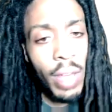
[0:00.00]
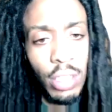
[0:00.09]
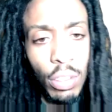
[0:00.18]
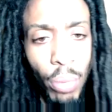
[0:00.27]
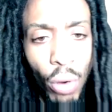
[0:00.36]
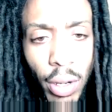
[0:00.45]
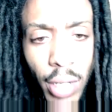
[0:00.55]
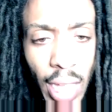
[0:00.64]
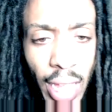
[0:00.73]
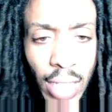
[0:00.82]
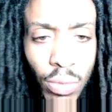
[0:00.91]
supporting
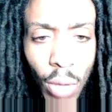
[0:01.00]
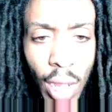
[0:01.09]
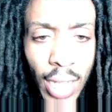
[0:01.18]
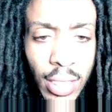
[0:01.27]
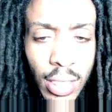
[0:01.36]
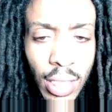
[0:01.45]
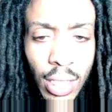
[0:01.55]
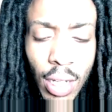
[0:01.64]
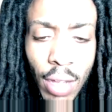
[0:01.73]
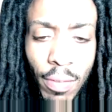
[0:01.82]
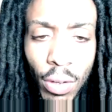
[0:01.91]
cast wise good
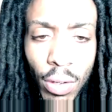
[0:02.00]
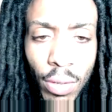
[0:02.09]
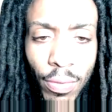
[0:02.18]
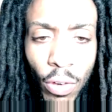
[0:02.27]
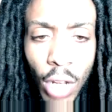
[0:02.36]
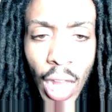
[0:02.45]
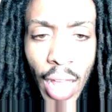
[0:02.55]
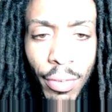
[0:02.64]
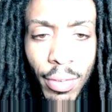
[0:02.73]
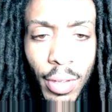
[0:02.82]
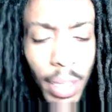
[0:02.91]
enough on For
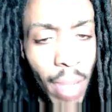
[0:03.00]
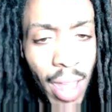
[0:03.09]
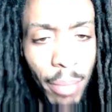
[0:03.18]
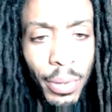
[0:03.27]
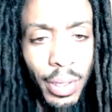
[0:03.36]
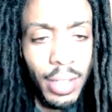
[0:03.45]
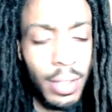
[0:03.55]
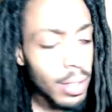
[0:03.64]
Life, in my opinion.